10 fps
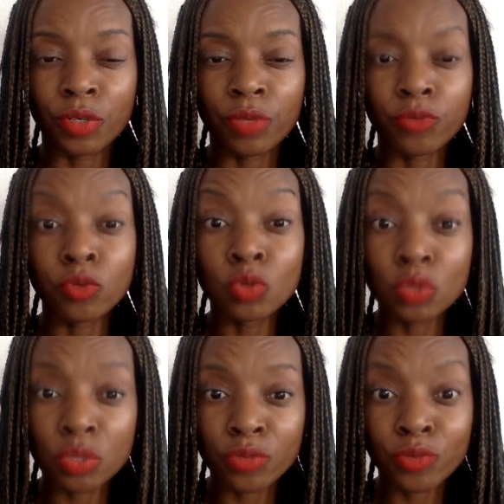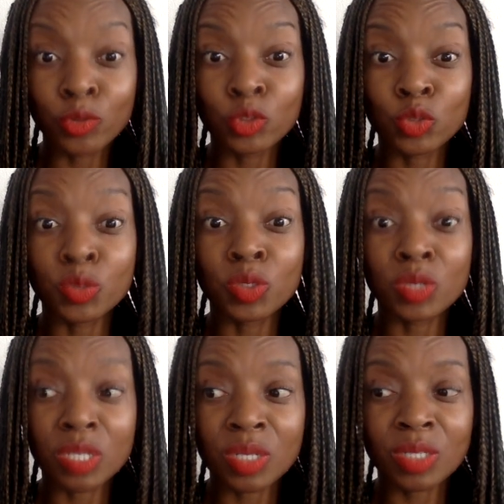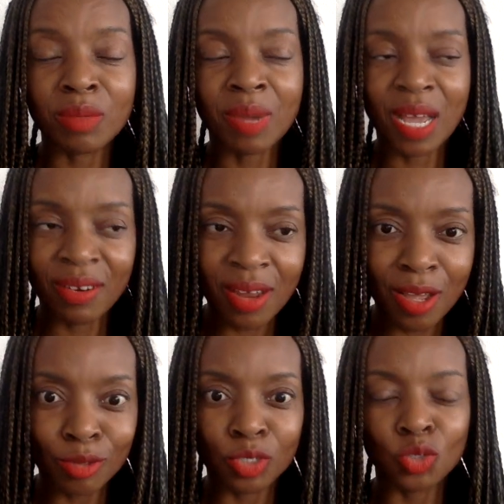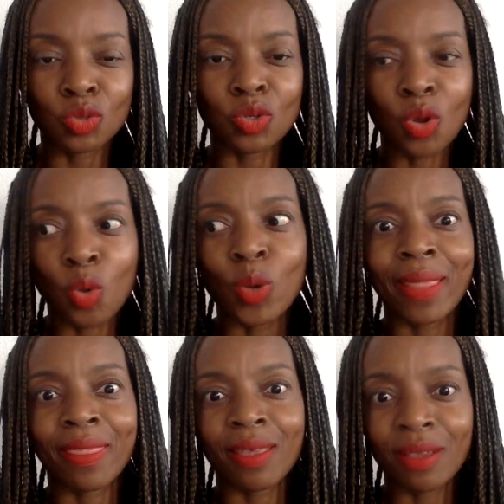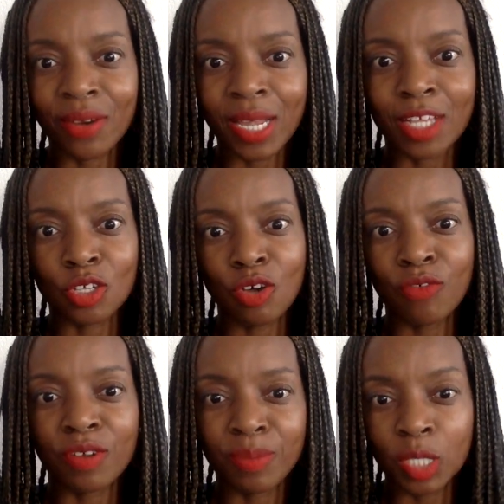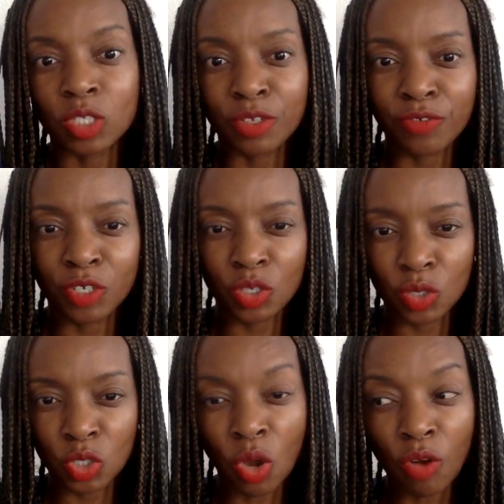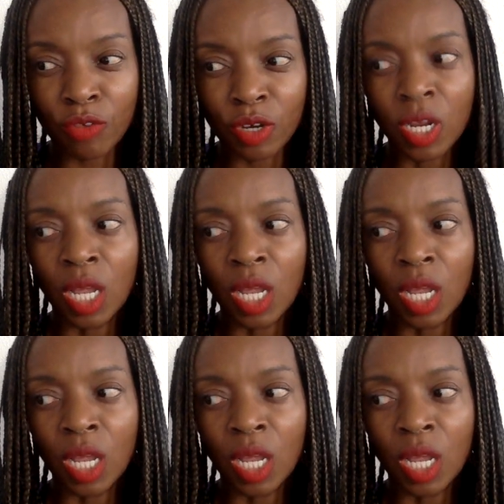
flute music on the background, and you know when the Kriya is over because the video is over.